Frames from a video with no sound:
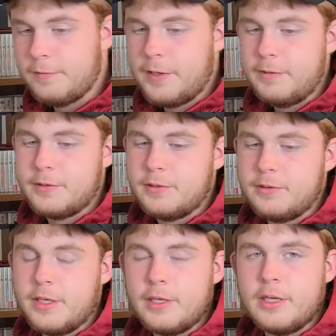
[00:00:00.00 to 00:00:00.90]
favorite
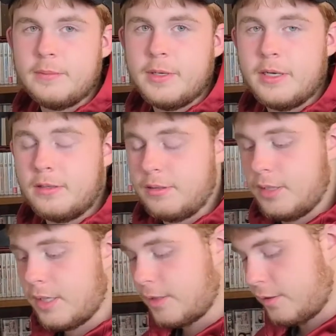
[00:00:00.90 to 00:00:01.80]
2K game. I had a
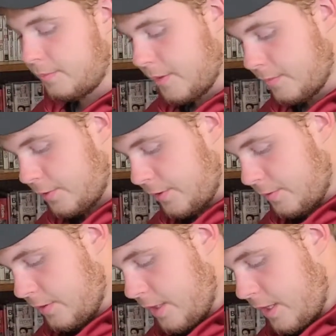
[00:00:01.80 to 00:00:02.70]
lot of good
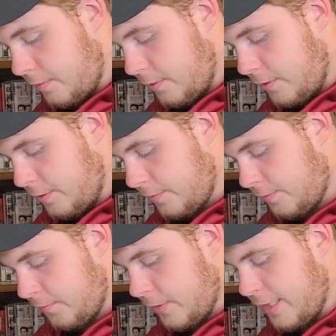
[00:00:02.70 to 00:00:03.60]
memories with that one.
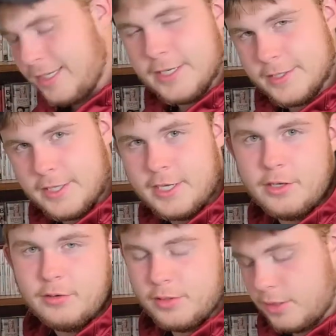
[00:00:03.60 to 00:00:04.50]
And yes, I
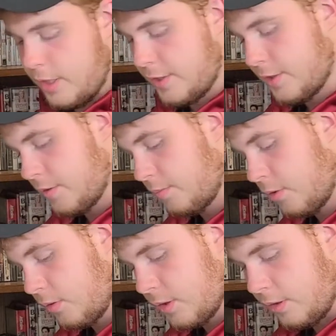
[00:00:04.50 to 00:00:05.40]
know the case is
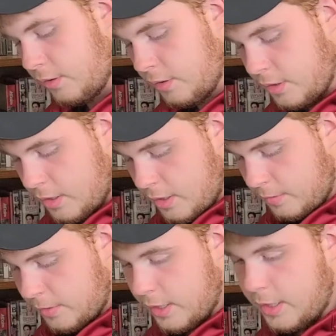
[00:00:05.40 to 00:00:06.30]
broken.
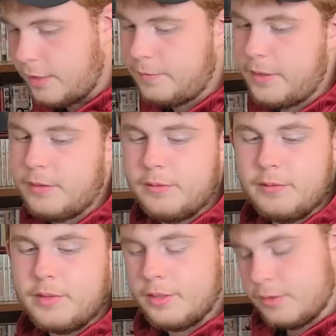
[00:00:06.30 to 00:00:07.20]
But yeah, I have Halo 3